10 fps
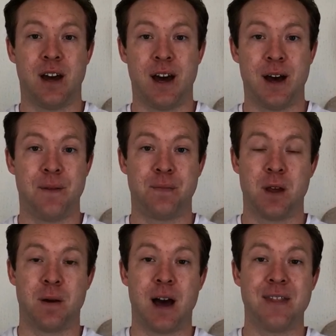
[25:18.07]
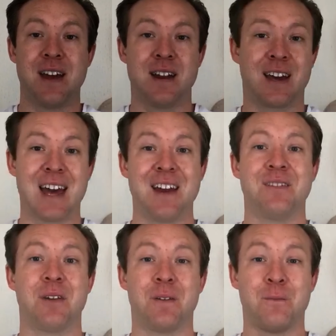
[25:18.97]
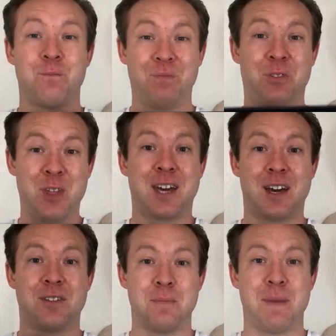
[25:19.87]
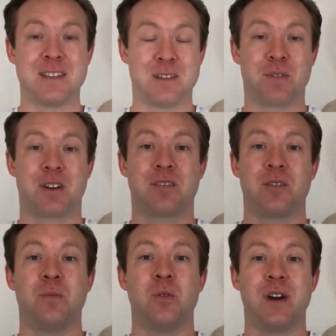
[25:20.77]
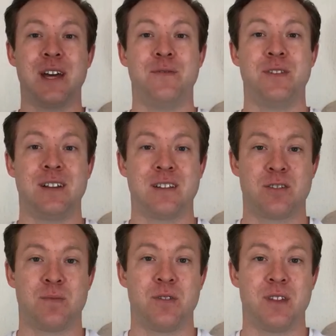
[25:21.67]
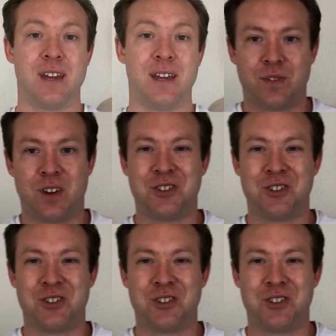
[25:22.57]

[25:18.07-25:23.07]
And then again, the thicker the better, because it will more evenly distribute the heat.